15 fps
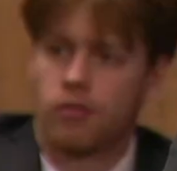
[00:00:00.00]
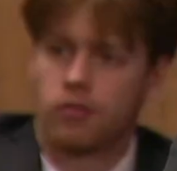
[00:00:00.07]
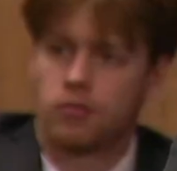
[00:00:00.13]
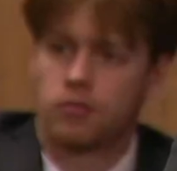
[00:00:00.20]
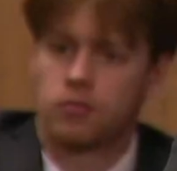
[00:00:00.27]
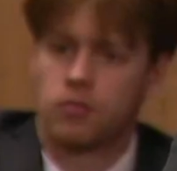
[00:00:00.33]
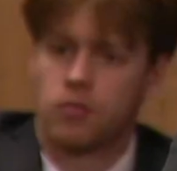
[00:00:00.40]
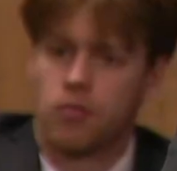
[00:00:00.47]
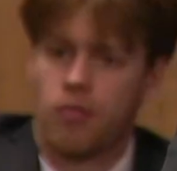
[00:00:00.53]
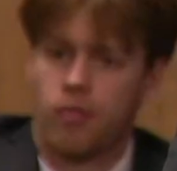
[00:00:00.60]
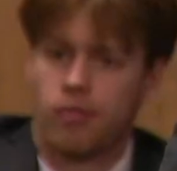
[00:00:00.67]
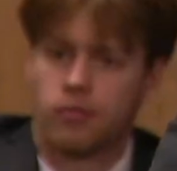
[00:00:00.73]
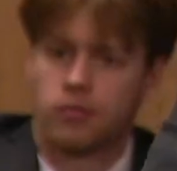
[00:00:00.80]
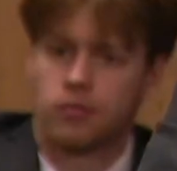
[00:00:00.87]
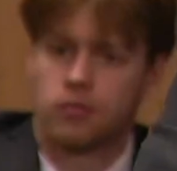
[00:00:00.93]

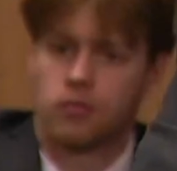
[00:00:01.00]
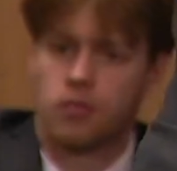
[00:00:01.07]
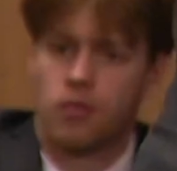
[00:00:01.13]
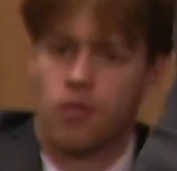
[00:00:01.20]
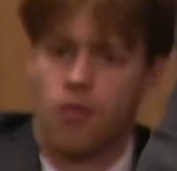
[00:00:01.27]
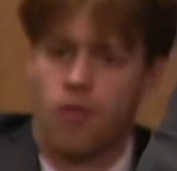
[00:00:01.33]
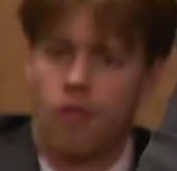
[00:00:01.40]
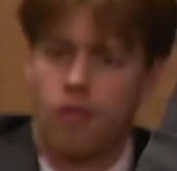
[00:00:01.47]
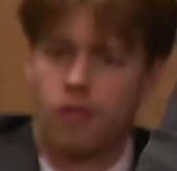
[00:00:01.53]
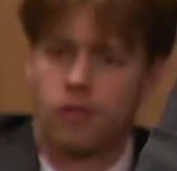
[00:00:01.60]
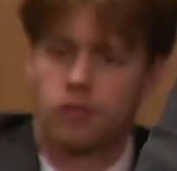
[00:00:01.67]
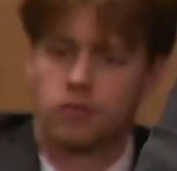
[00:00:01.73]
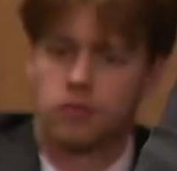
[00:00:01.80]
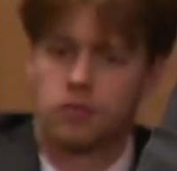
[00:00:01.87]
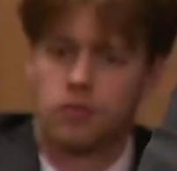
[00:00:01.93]

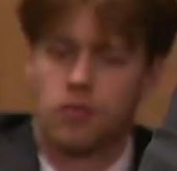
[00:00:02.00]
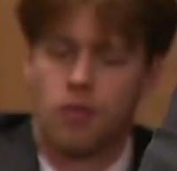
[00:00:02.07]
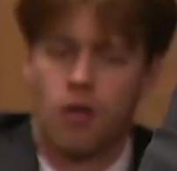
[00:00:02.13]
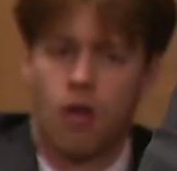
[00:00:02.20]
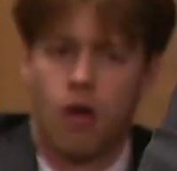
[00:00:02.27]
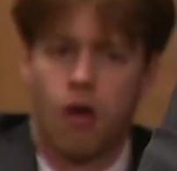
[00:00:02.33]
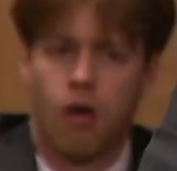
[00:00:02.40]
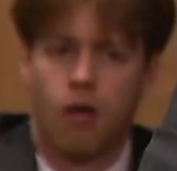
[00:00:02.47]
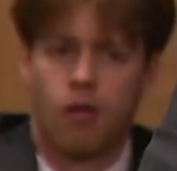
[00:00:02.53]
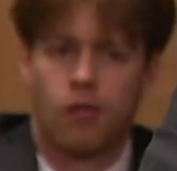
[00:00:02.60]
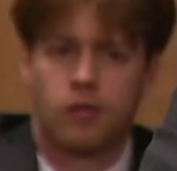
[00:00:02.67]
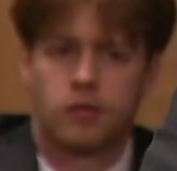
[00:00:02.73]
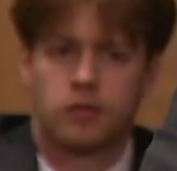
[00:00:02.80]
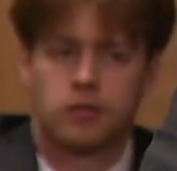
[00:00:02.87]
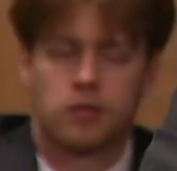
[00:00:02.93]

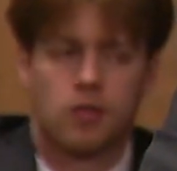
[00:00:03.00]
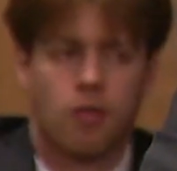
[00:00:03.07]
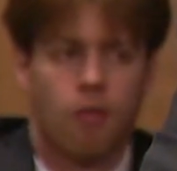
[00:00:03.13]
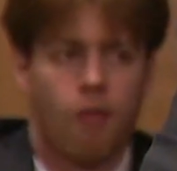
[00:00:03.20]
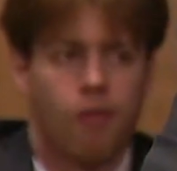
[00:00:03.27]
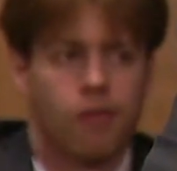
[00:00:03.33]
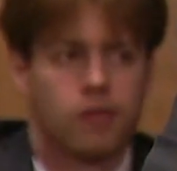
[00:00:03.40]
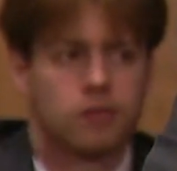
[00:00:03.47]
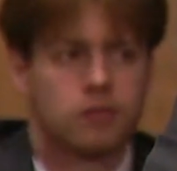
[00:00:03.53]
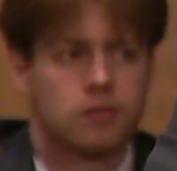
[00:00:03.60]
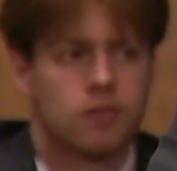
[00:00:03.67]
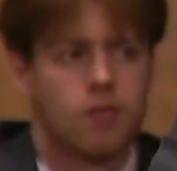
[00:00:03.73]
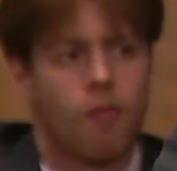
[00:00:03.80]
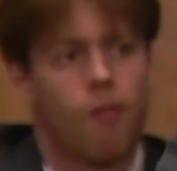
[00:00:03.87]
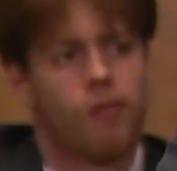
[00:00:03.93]

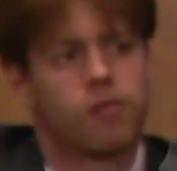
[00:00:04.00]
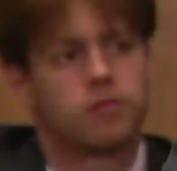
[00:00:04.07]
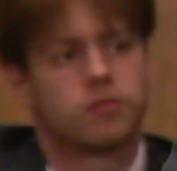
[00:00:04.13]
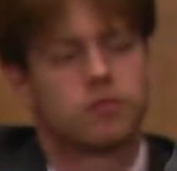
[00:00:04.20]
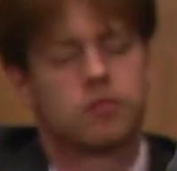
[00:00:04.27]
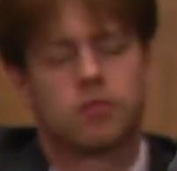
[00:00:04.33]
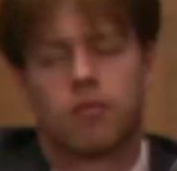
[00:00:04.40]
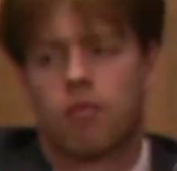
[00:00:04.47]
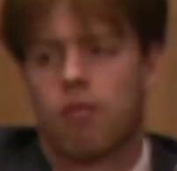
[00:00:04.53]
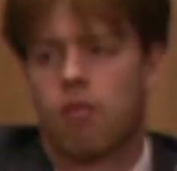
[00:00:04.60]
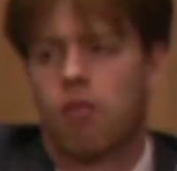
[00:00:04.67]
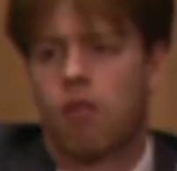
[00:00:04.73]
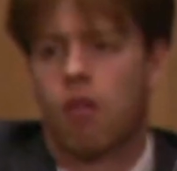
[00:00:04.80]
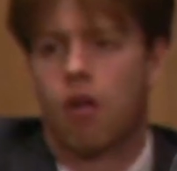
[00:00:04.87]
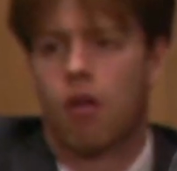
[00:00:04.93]

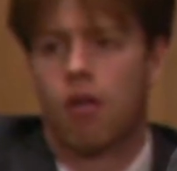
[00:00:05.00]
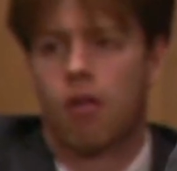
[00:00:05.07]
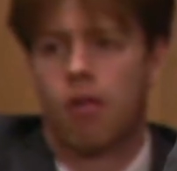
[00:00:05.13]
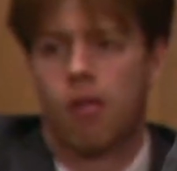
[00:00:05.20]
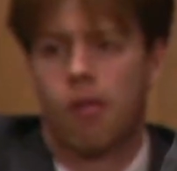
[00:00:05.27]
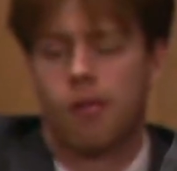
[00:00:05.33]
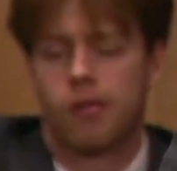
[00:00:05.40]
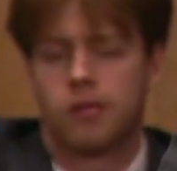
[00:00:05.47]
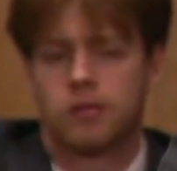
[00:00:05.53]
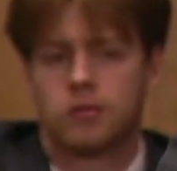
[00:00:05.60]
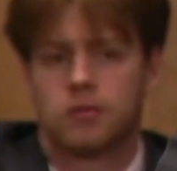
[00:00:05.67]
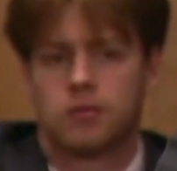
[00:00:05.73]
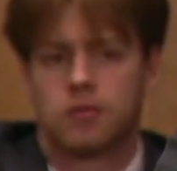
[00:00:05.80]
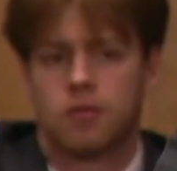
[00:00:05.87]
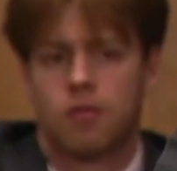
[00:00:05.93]

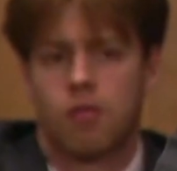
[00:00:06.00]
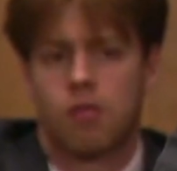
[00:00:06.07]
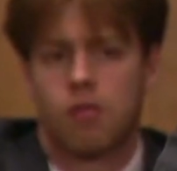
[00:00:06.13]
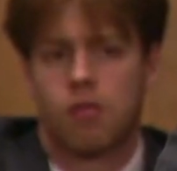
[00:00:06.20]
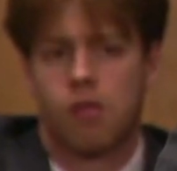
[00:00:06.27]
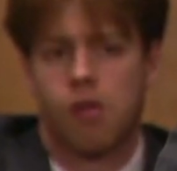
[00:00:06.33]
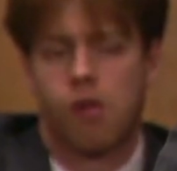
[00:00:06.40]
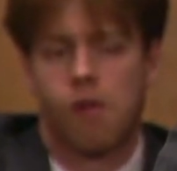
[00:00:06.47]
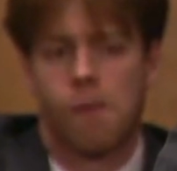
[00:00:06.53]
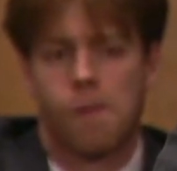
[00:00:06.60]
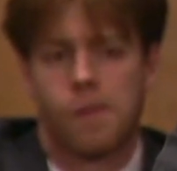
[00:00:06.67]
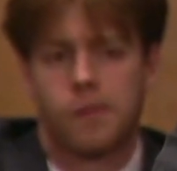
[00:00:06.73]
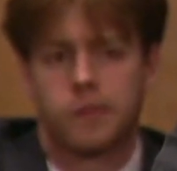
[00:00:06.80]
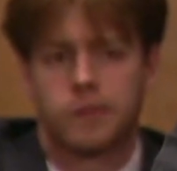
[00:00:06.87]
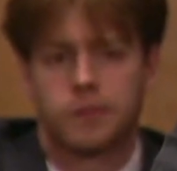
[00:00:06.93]

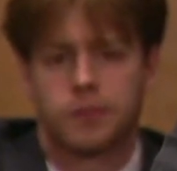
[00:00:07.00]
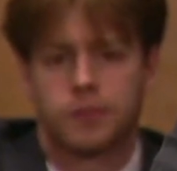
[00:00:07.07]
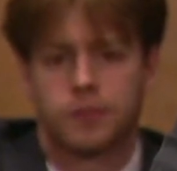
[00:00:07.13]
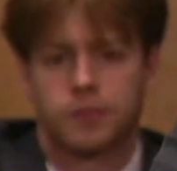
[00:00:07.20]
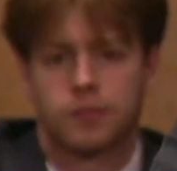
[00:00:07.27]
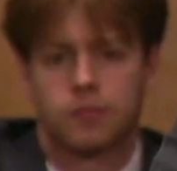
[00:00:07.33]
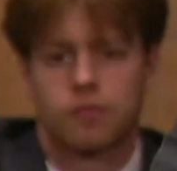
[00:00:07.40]
No words are spoken by the person on screen.